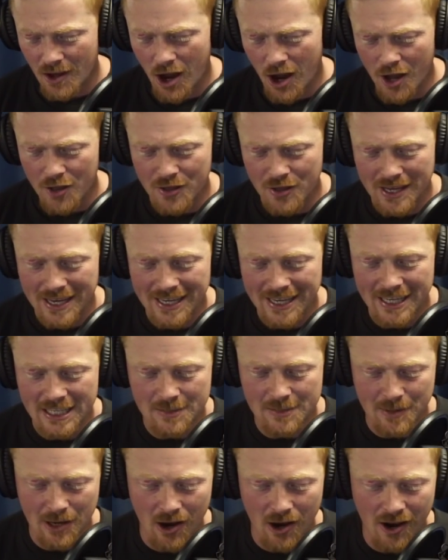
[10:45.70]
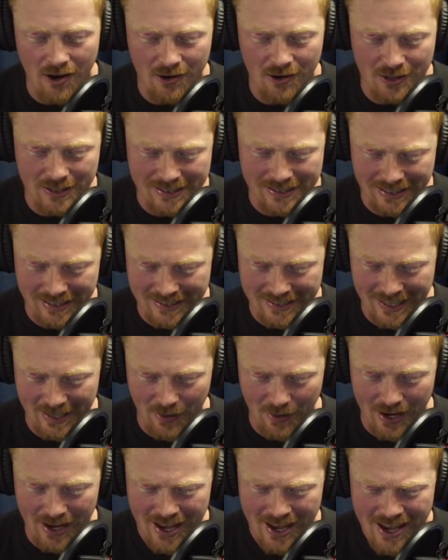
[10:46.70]
I think he needs to be higher on this list.
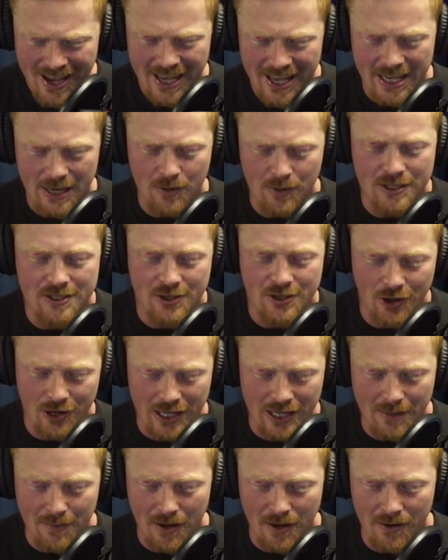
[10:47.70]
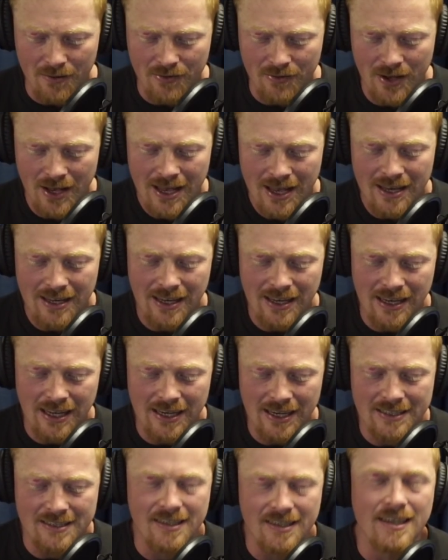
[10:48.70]
Anyway, he was certainly above
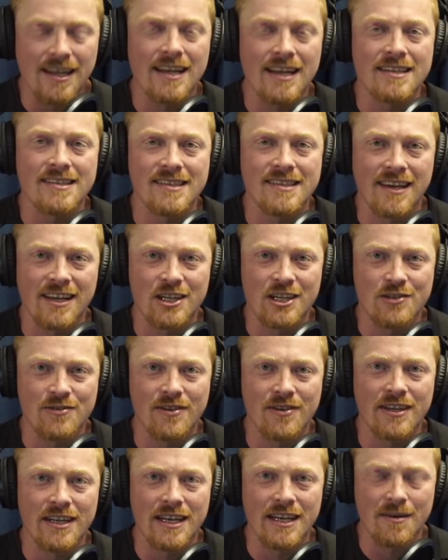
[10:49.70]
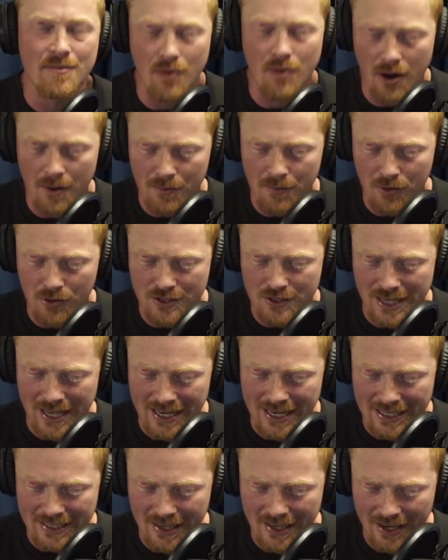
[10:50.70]
Laleighton and Sanganishvili in my books
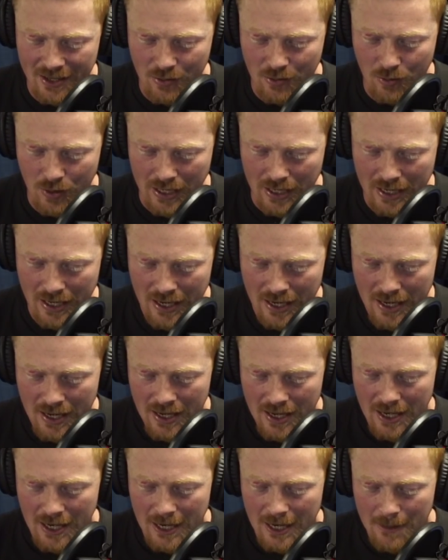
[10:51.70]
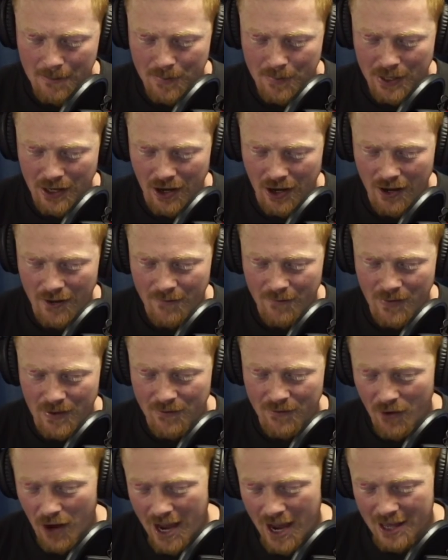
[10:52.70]
any day of the week. But
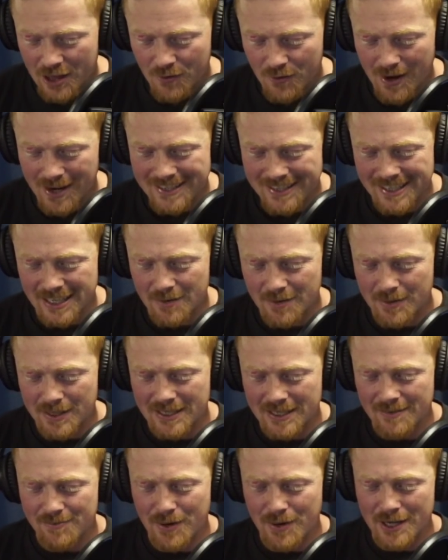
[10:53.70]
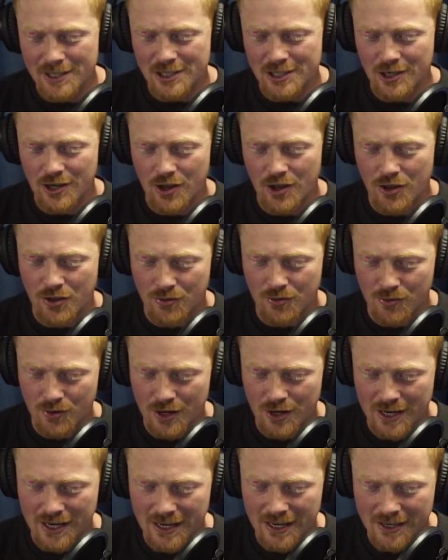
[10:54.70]
if I had the ranks, it'd be Bagent
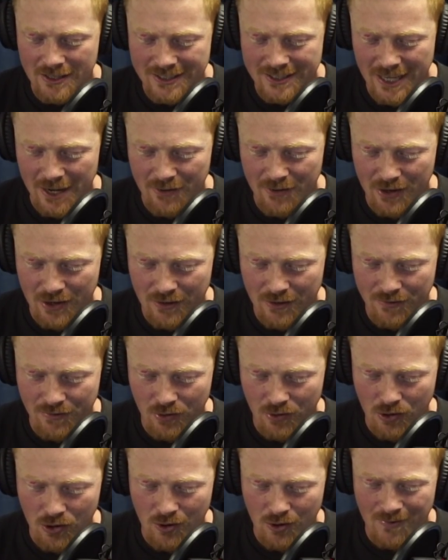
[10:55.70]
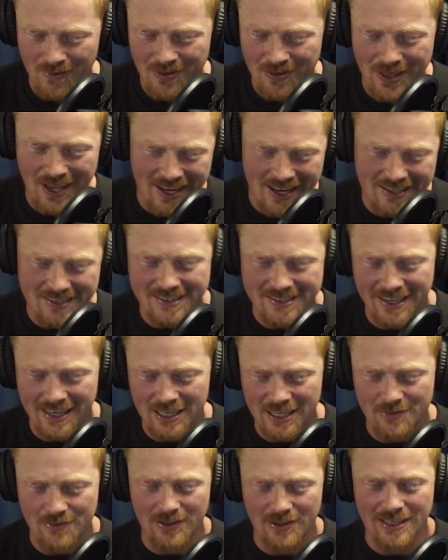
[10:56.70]
3, Devon 4, then
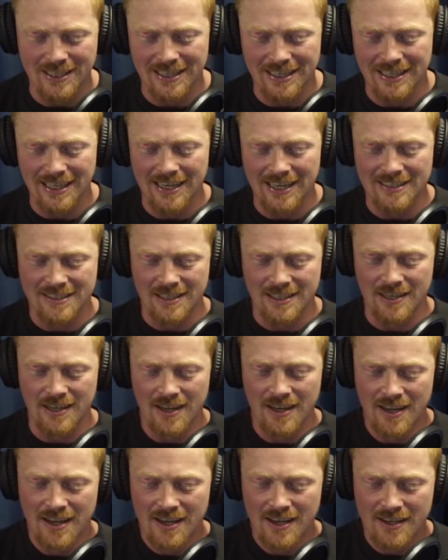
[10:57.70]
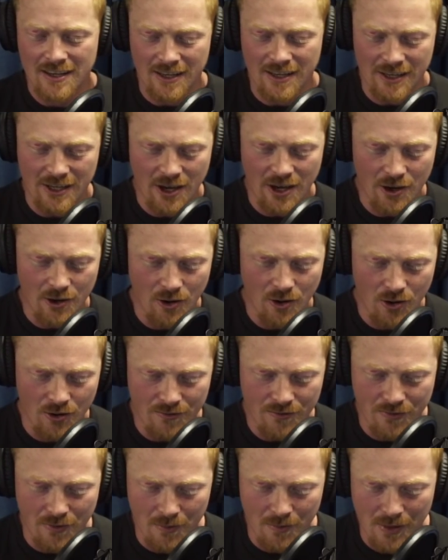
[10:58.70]
Sanganishvili and Laleighton can go
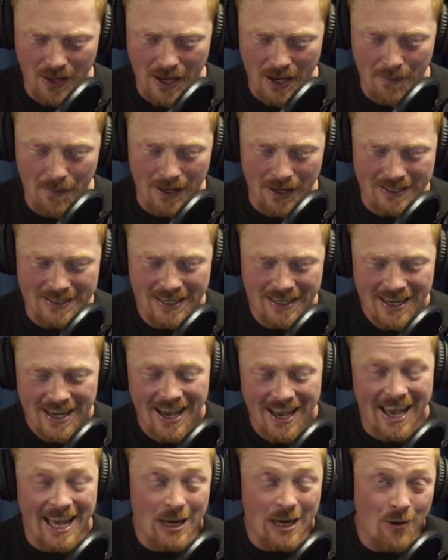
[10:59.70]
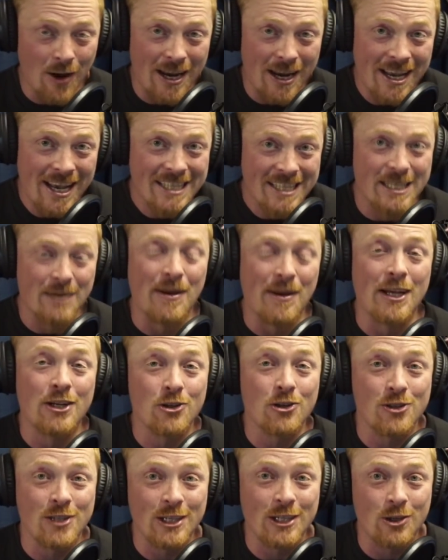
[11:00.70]
on from there. But anyway, some
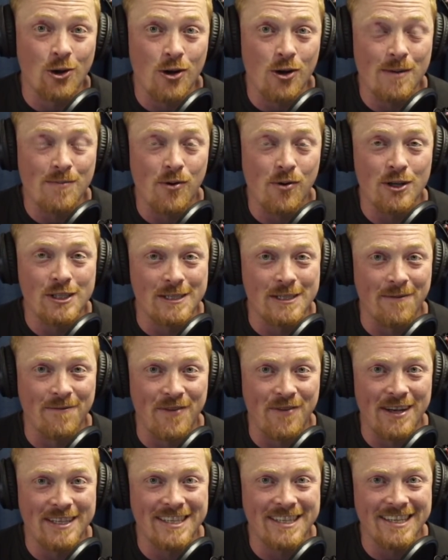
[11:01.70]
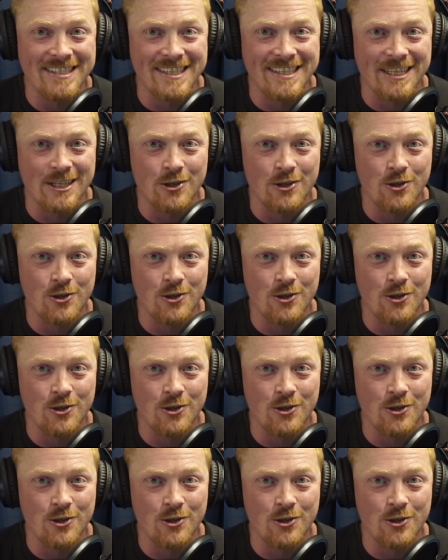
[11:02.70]
interesting talking points, some fantastic